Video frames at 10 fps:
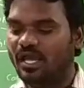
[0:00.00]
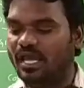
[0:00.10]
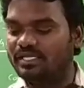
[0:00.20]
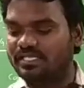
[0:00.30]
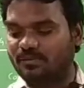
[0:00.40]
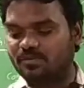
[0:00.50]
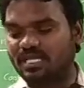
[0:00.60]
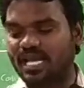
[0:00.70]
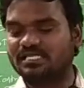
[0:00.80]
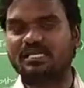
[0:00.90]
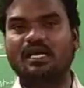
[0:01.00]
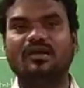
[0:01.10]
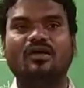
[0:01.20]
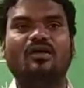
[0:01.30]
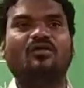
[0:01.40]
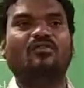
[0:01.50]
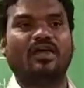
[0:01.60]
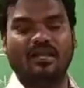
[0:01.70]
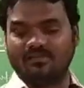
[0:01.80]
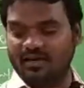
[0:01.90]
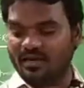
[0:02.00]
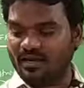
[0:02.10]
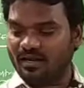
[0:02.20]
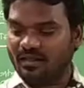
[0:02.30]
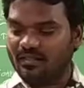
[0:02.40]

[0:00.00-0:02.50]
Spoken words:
In subtraction, whenever